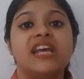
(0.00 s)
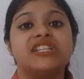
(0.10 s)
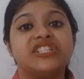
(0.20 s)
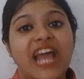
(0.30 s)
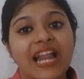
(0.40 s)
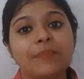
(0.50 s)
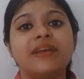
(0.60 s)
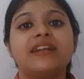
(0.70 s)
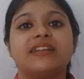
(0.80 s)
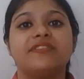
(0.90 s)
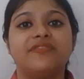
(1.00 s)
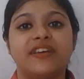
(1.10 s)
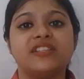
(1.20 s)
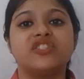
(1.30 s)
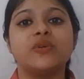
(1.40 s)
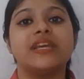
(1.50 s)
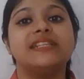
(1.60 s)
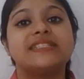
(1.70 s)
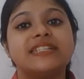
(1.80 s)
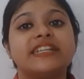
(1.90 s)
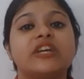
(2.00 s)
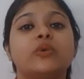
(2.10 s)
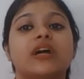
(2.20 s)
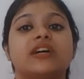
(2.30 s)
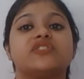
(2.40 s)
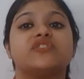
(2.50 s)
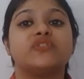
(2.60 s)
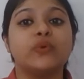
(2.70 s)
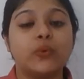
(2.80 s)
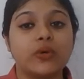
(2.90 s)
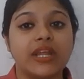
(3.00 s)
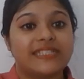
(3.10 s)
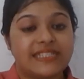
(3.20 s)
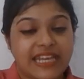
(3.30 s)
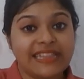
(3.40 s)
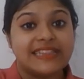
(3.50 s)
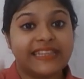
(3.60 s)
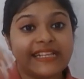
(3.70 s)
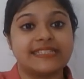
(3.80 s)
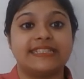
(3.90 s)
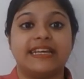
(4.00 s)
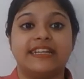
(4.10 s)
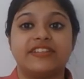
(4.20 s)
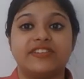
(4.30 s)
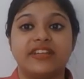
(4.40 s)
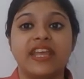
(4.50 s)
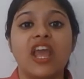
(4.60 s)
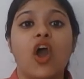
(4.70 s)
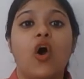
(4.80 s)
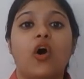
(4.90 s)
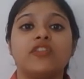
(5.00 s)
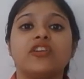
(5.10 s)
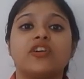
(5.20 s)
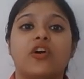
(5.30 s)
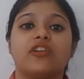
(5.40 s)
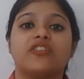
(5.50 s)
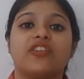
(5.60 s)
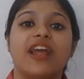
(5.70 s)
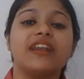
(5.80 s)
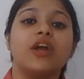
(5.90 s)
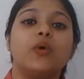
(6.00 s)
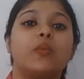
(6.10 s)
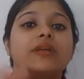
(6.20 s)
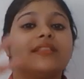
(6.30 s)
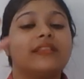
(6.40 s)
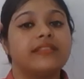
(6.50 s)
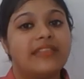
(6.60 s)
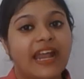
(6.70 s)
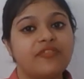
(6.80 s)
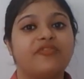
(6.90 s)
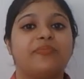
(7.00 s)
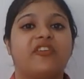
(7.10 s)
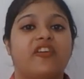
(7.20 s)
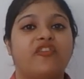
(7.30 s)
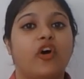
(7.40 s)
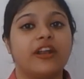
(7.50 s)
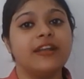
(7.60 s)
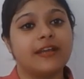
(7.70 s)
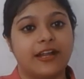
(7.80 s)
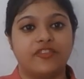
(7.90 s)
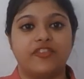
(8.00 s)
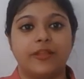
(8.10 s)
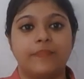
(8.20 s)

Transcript: shall be a defense to institute a suit in this territory on the contract with that foreign country,